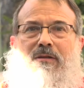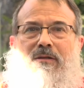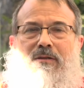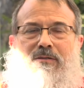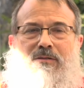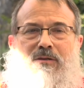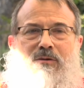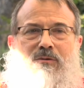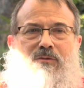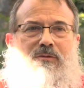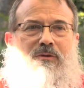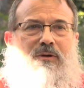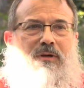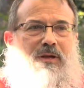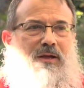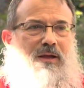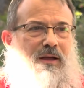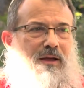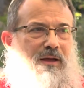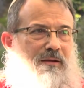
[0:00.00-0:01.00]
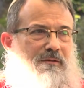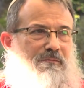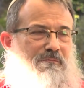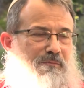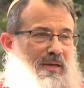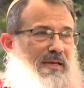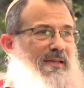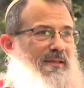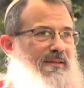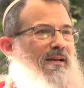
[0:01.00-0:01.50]
So
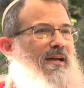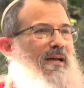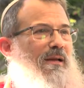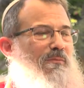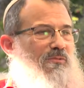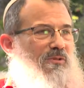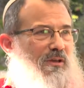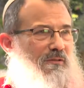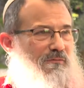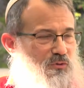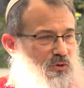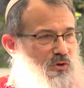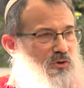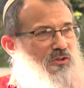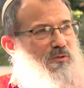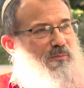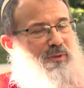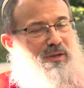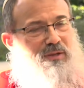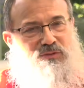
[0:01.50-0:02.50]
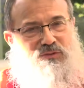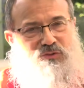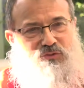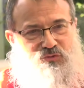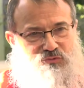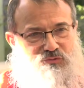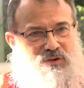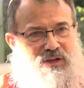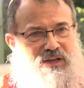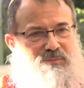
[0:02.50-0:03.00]
many times I've talked about and
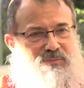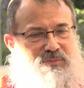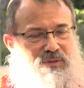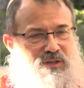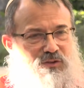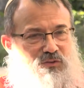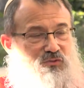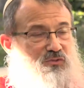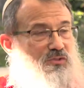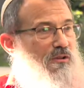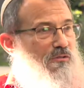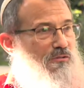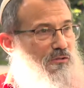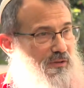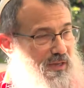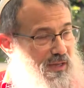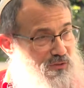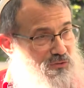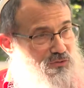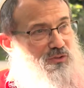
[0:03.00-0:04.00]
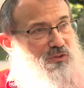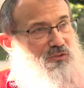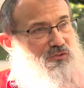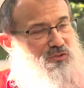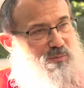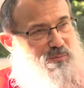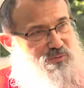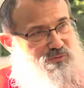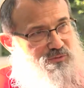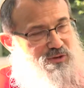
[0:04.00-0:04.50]
described the segregation, the
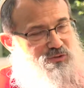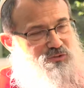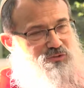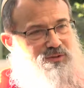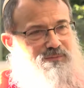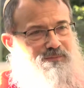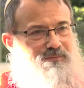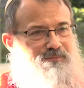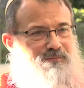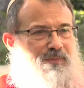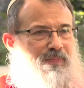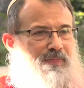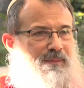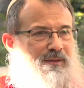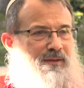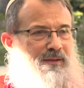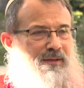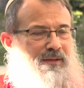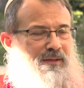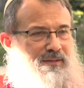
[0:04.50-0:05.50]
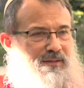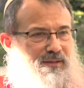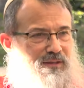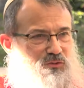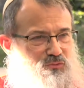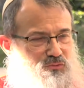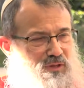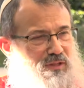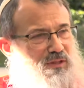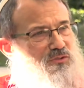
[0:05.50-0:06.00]
separation that
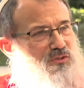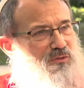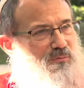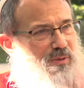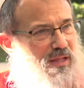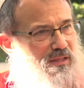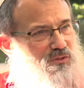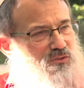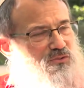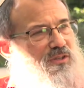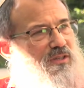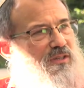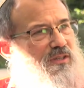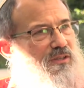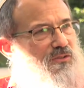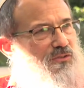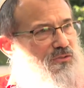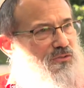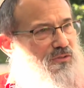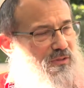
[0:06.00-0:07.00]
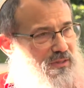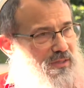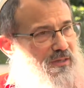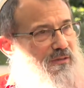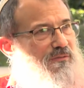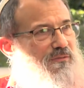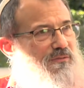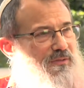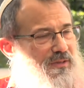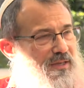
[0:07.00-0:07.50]
Israelis and Palestinians live
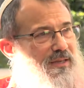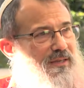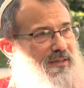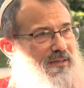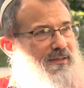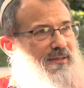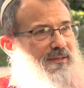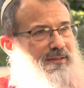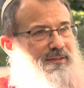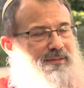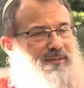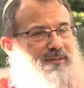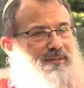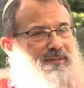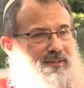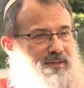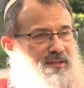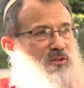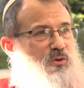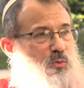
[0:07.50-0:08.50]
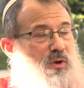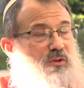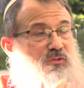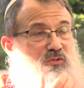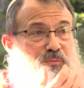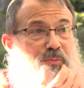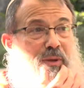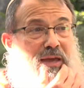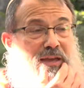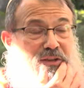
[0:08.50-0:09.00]
in the
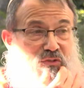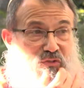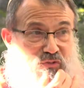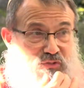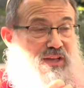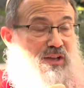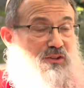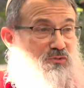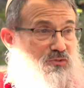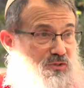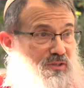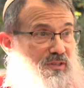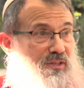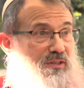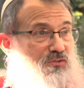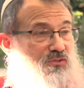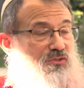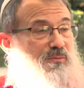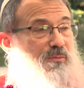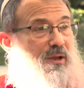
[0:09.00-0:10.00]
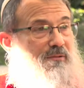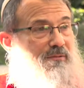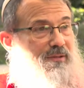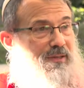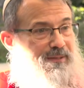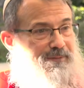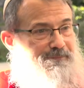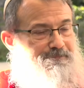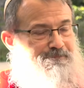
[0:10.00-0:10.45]
West Bank / Judea and Samaria.